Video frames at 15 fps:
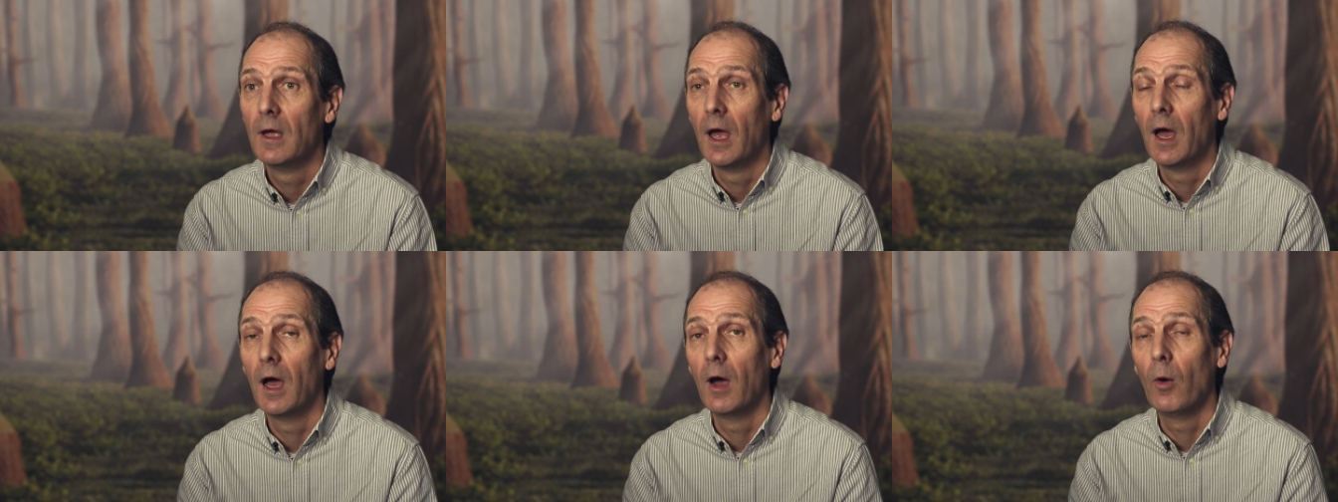
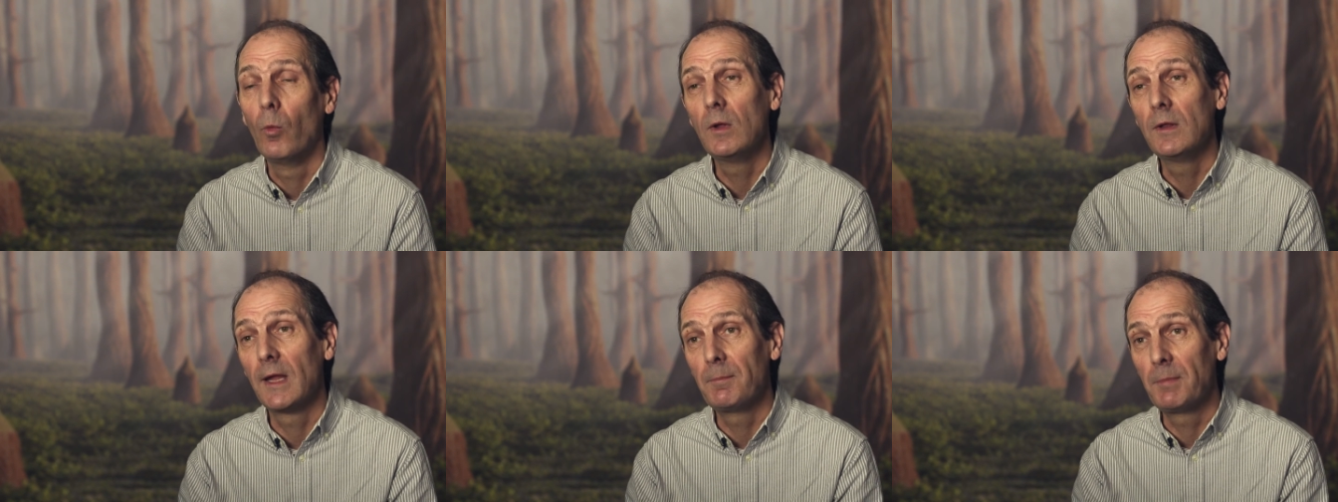Uh,
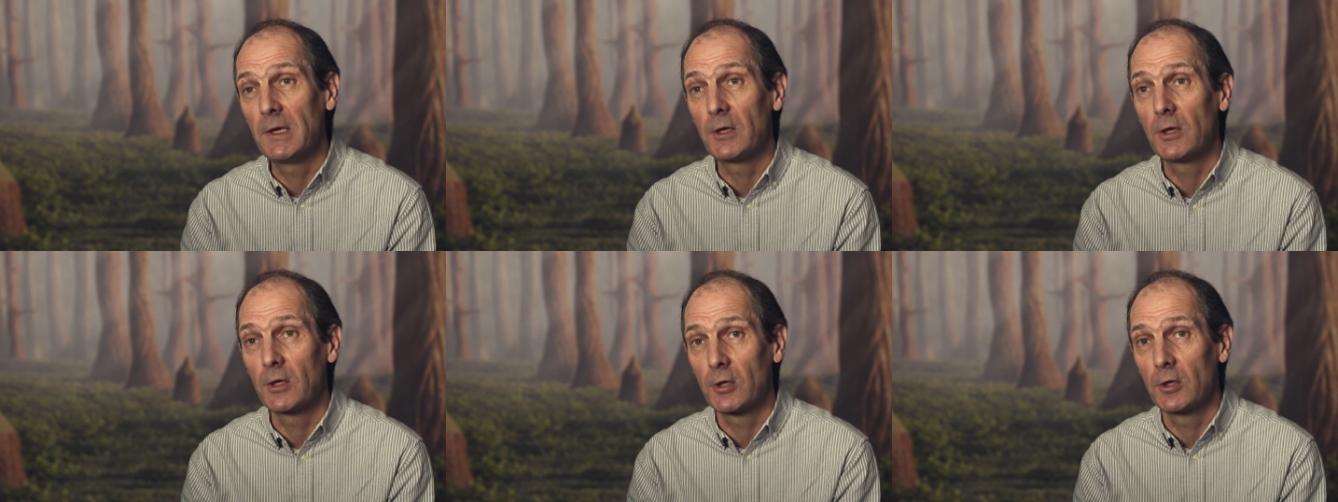will they be
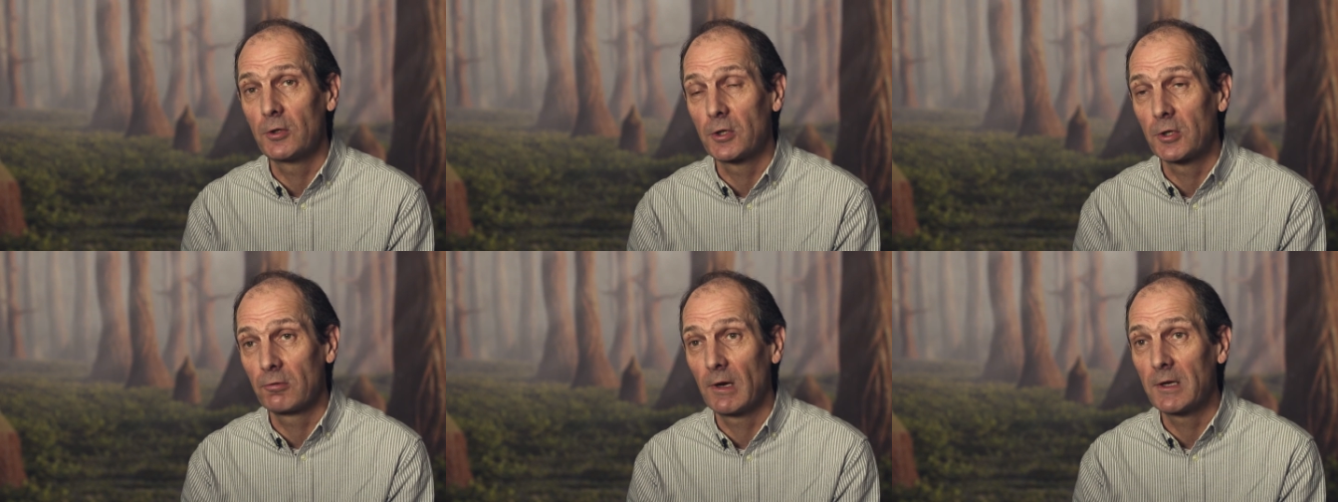
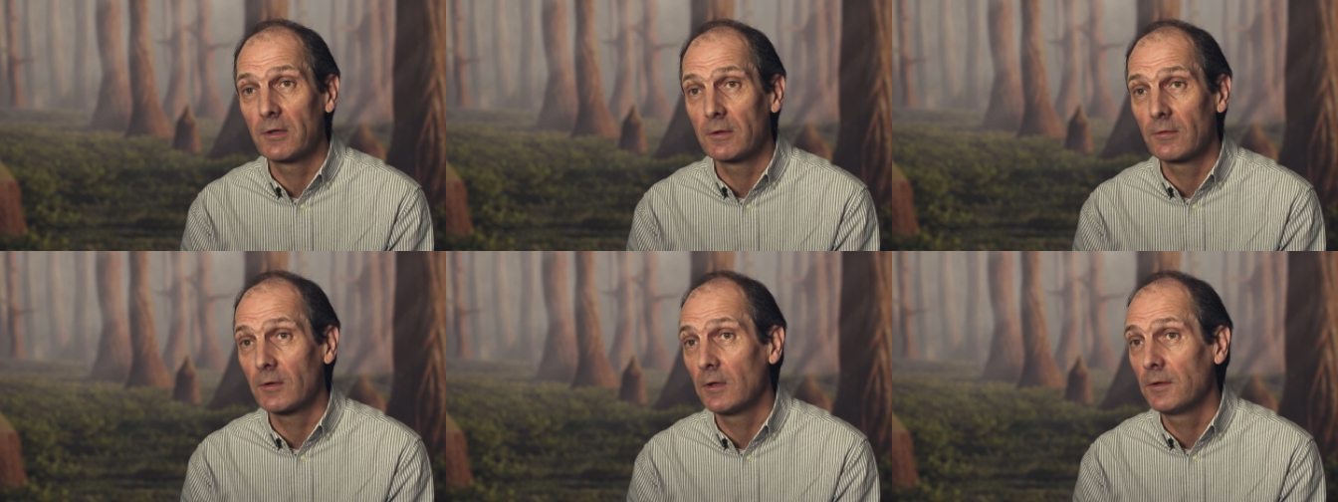good
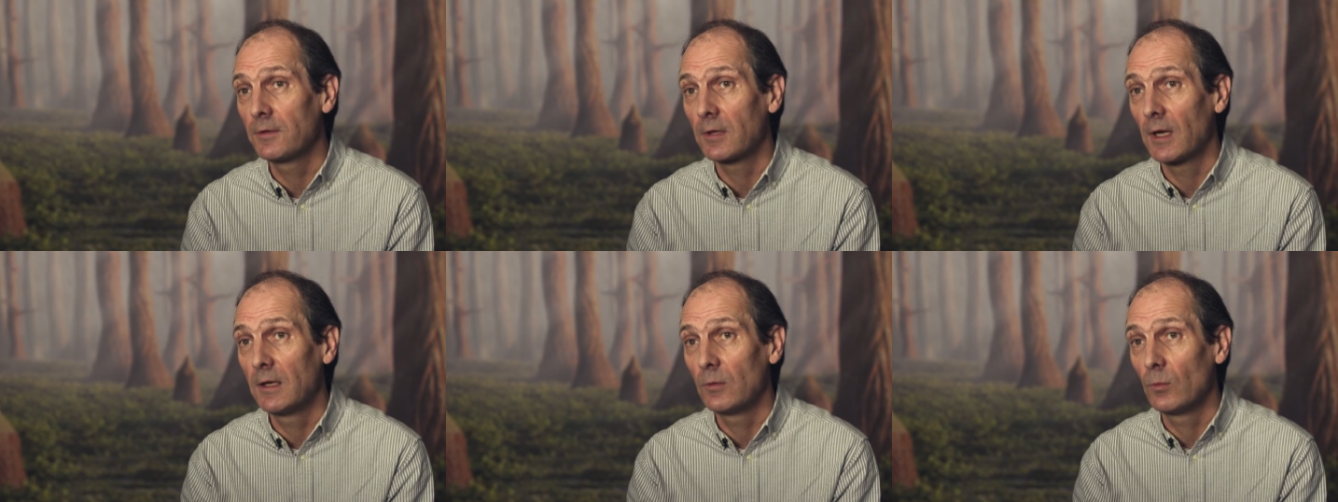curators of
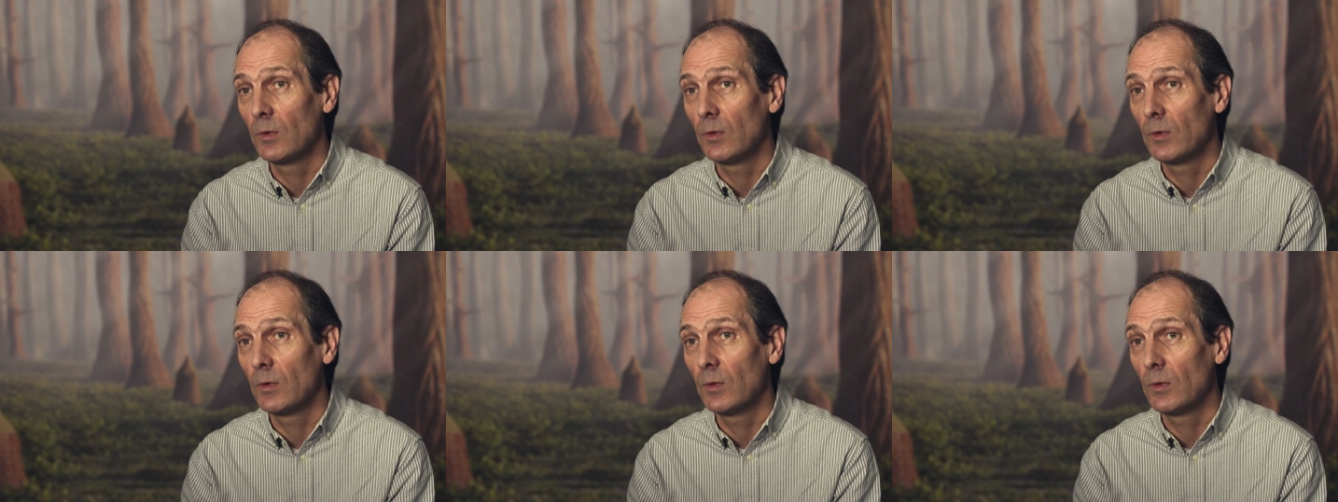content?